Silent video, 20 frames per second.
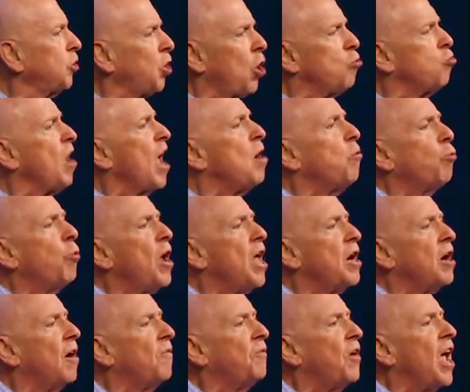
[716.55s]
So get
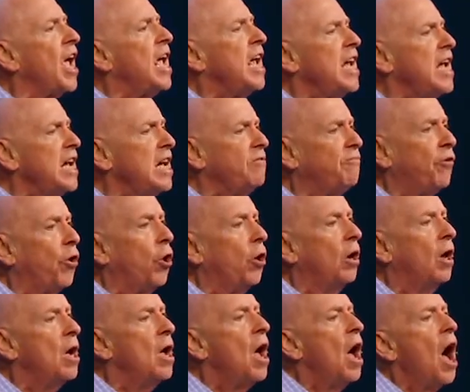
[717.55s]
rid of
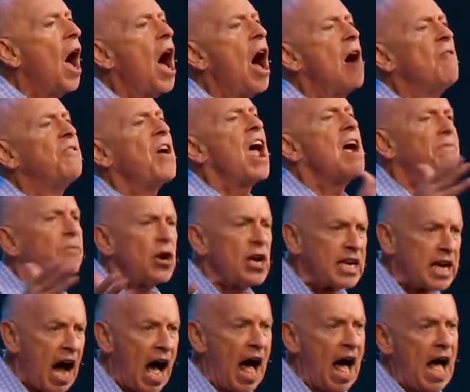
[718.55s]
evil of
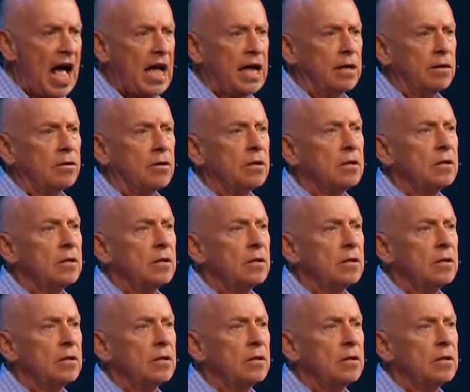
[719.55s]
every kind.